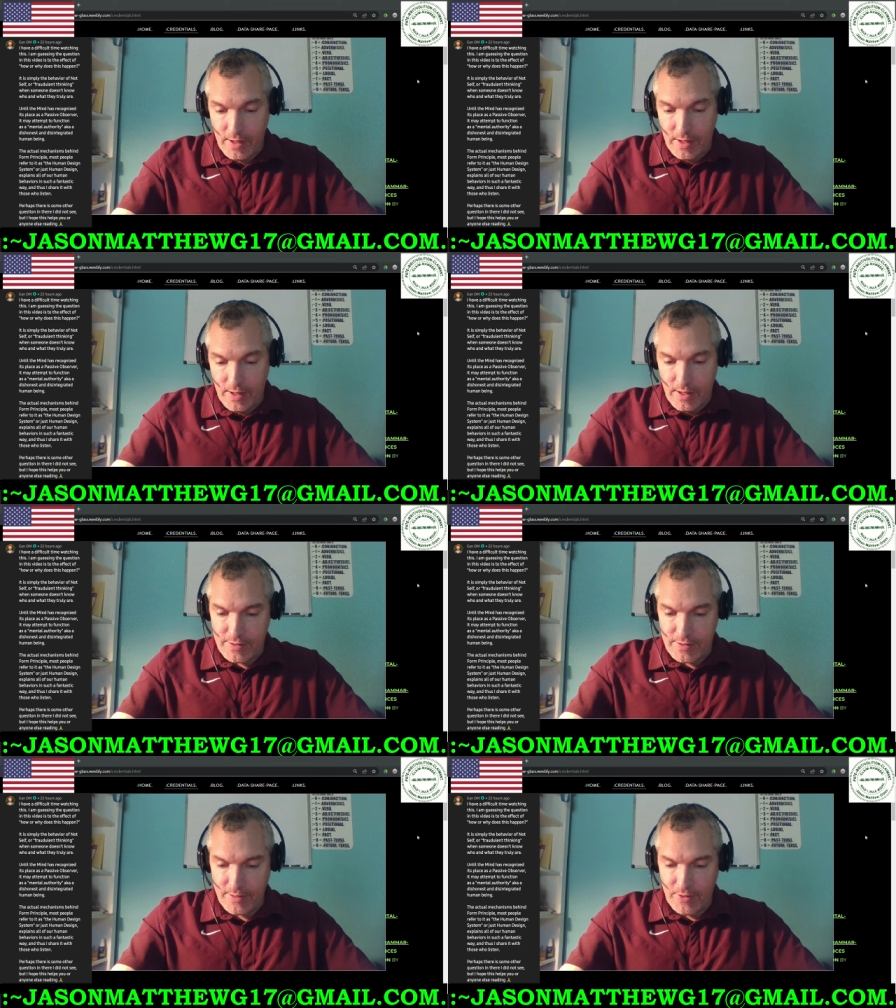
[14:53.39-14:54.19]
It is
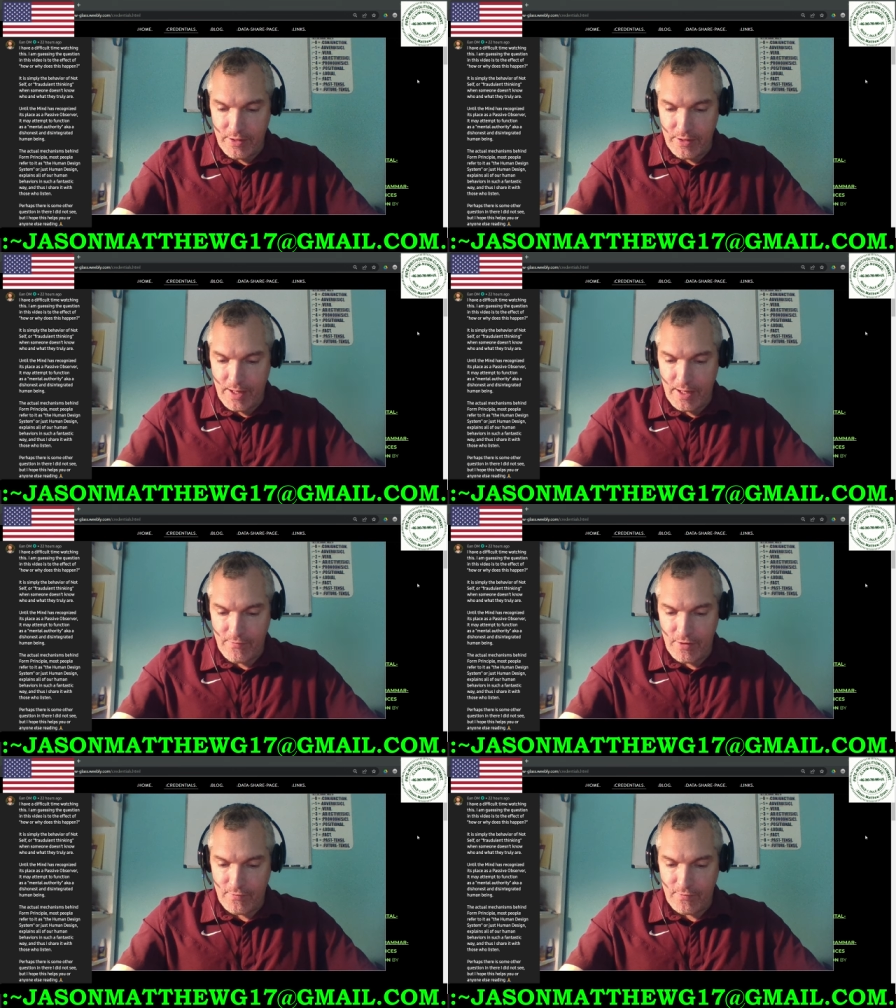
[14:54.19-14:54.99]
simply the
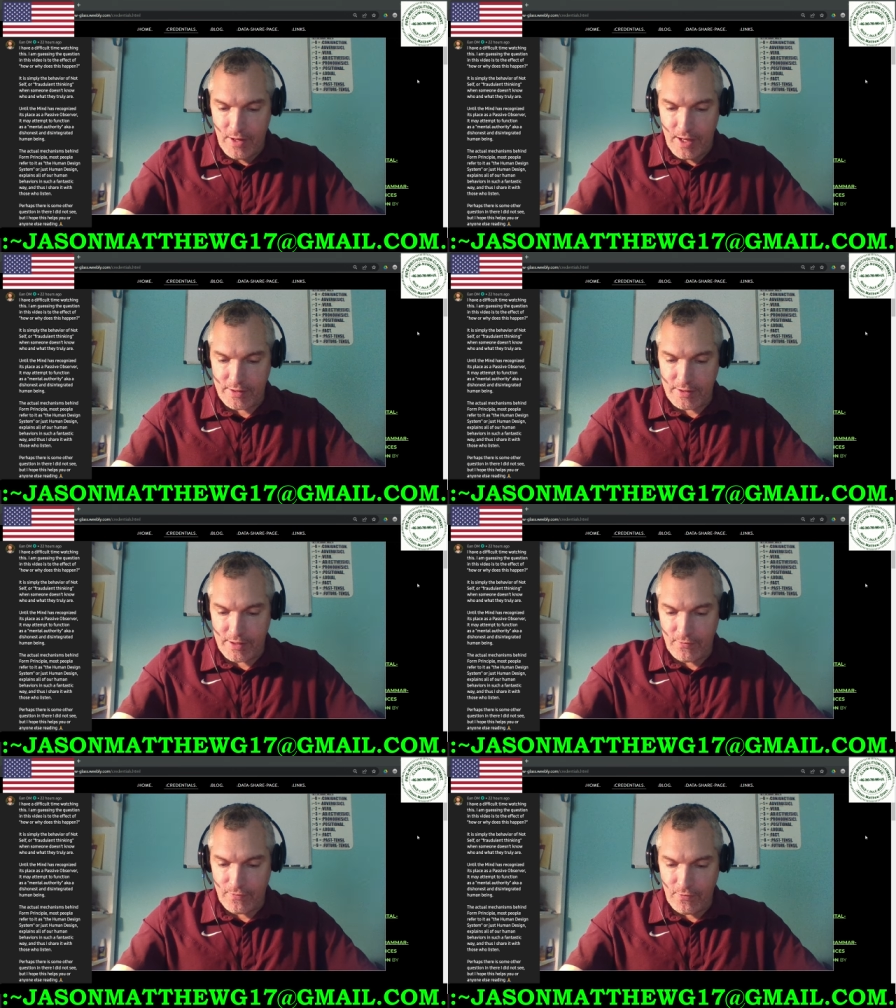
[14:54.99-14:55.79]
behavior of not
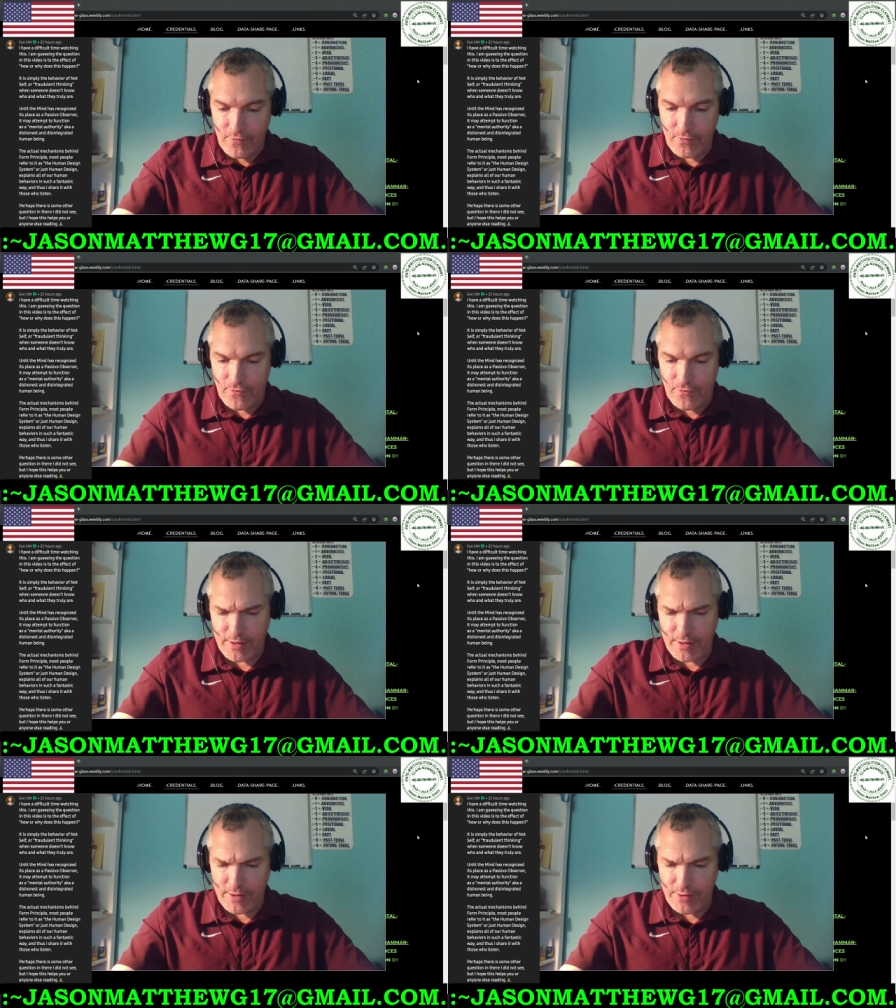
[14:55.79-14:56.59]
self or
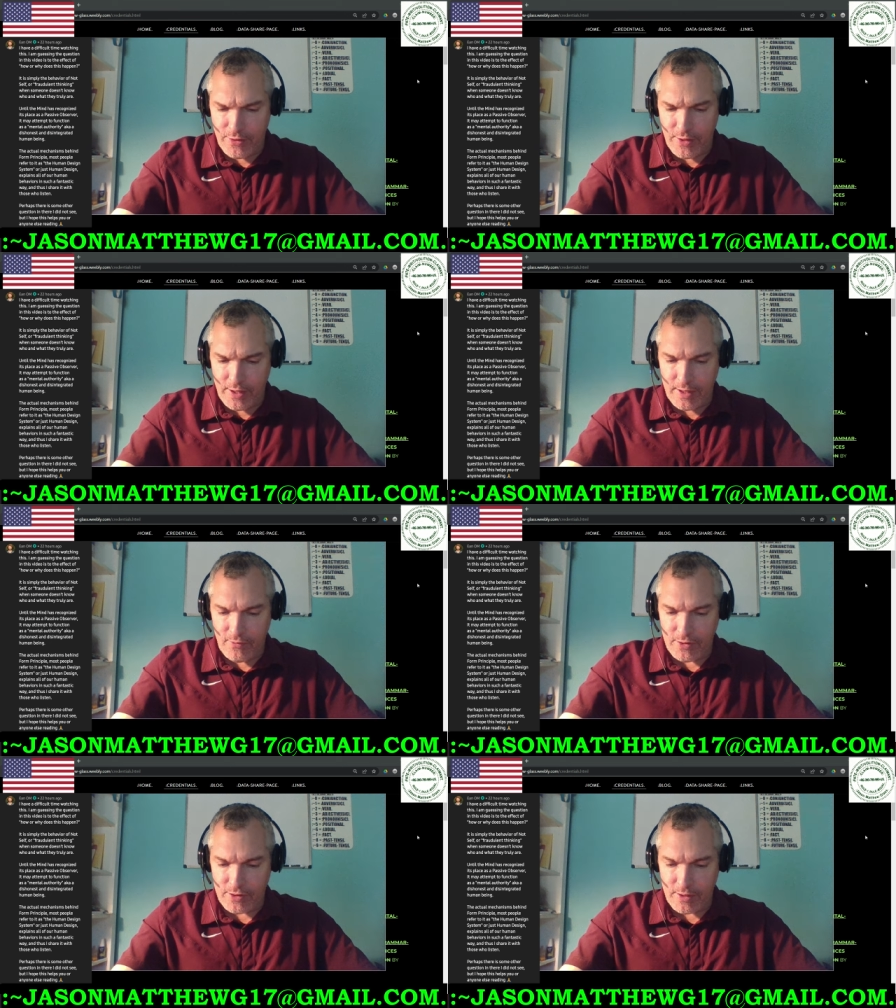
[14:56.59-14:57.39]
fraudulent thinking
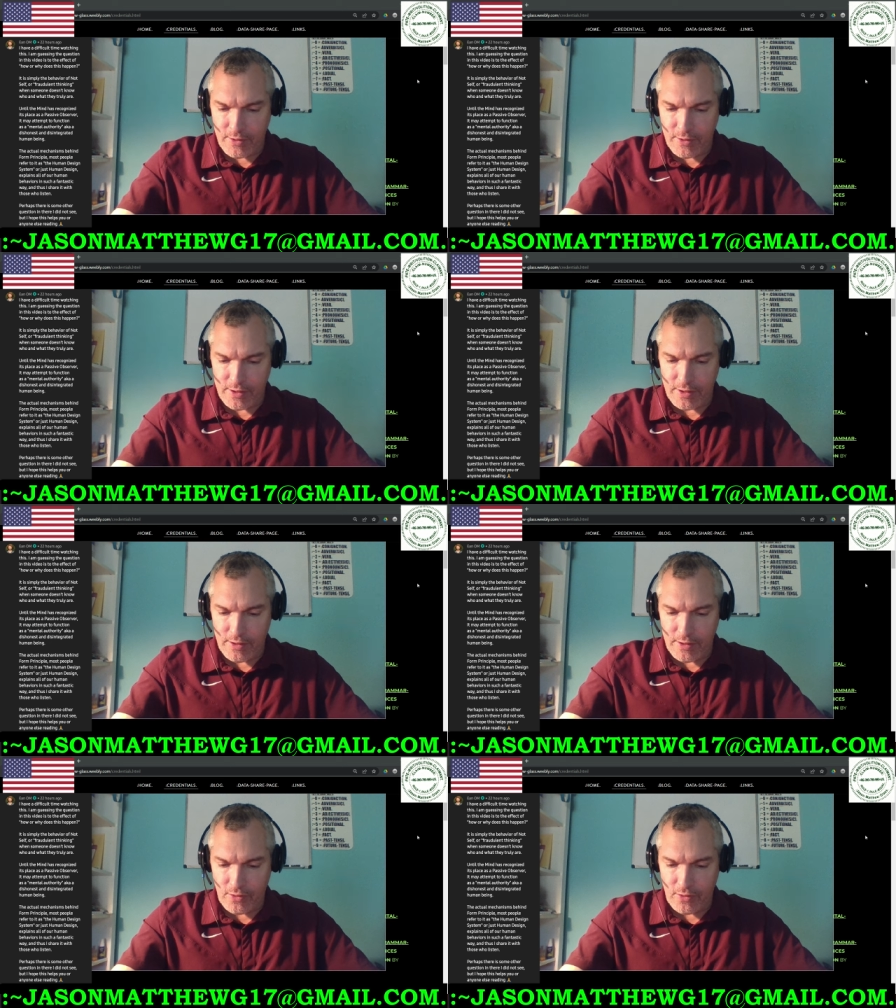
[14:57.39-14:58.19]
when someone doesn't
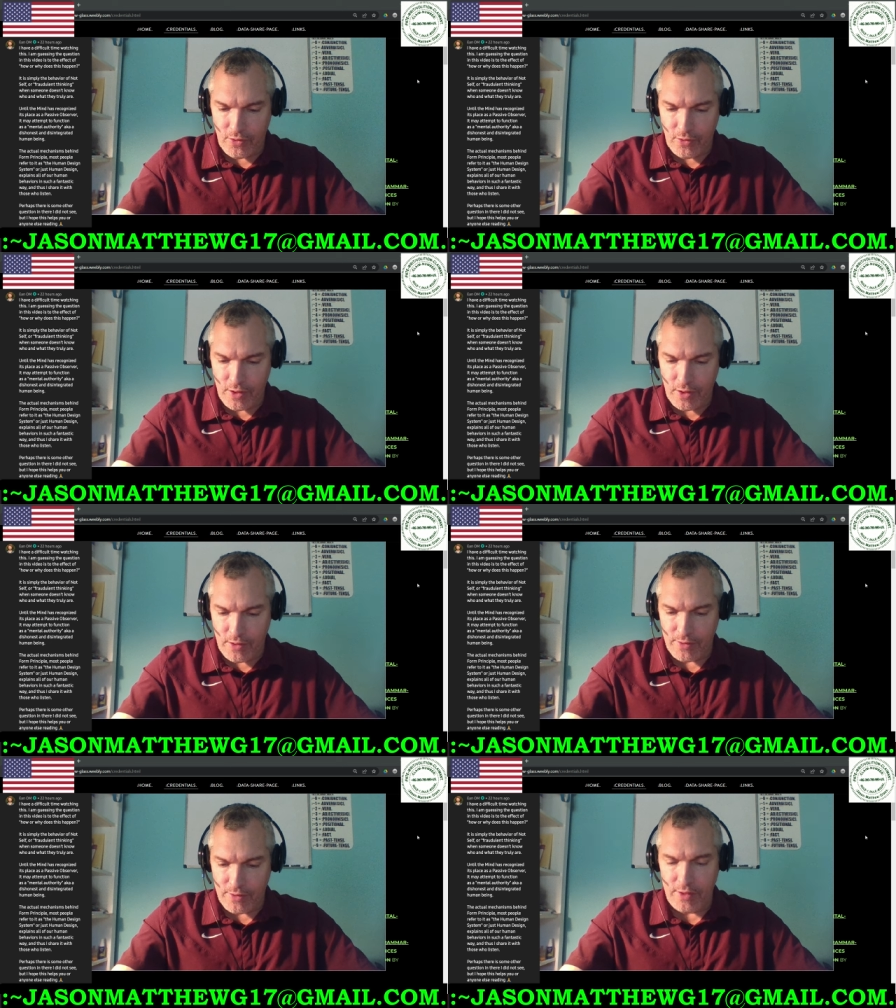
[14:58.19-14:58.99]
know who and
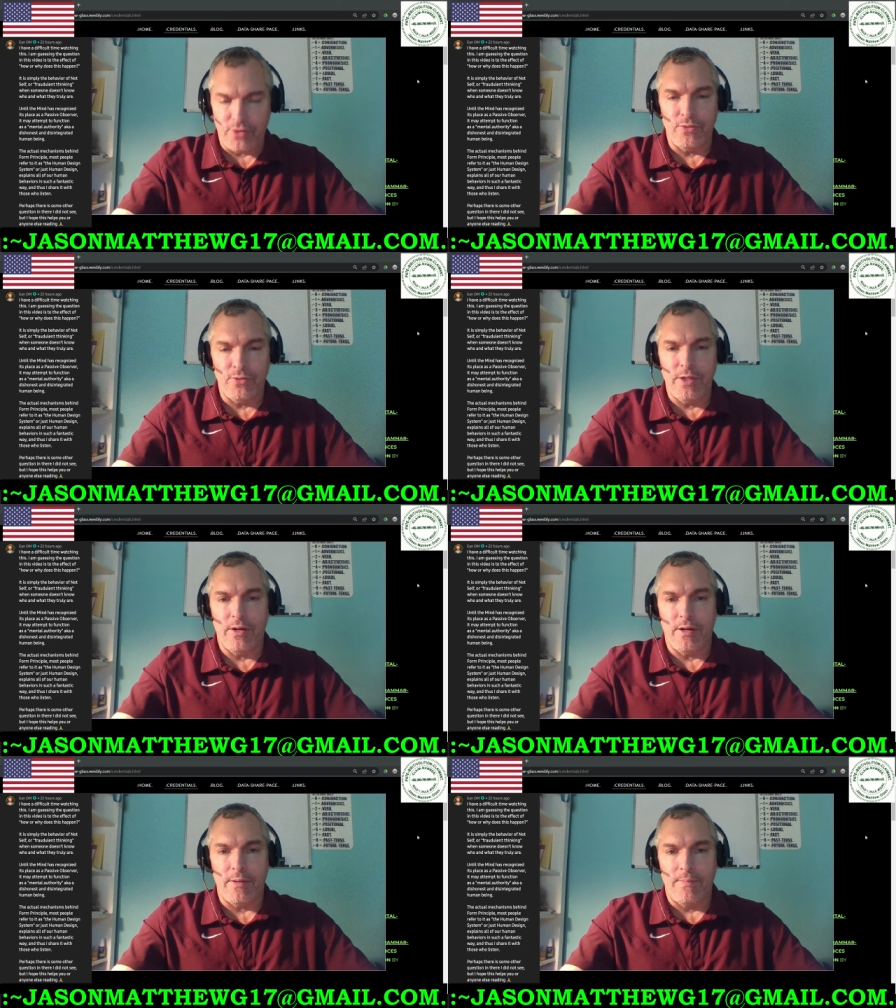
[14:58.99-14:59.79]
what they truly
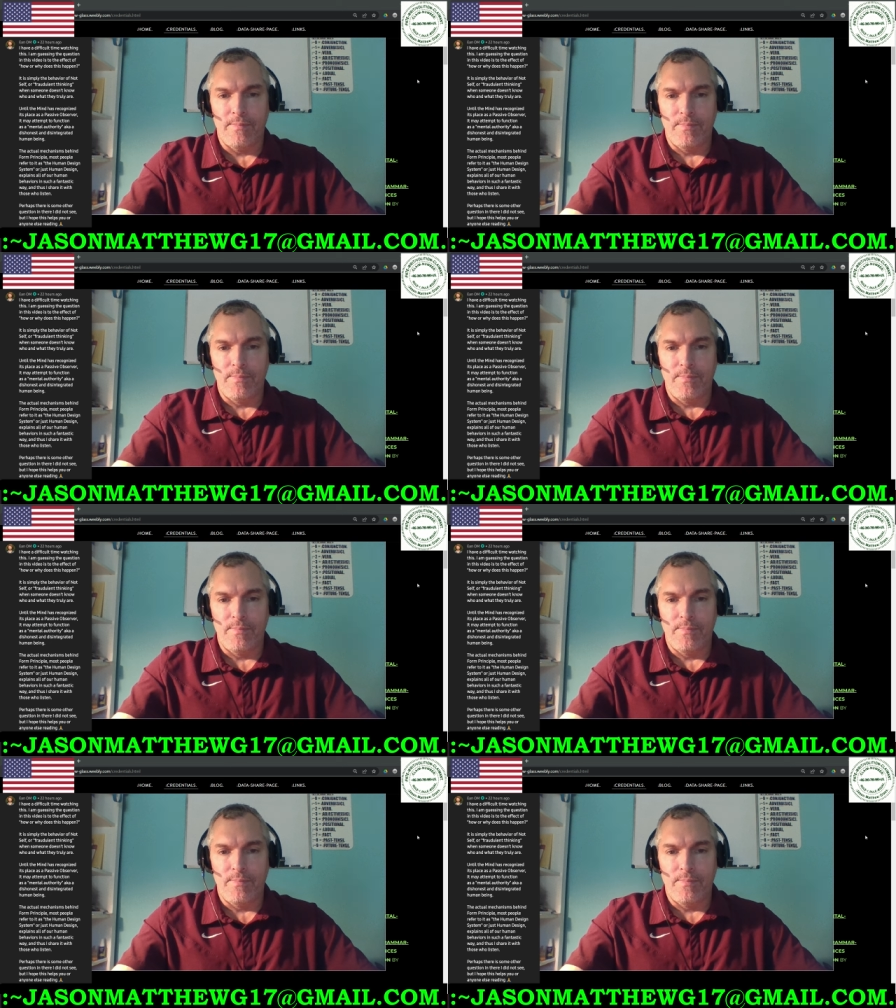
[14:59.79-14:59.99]
are.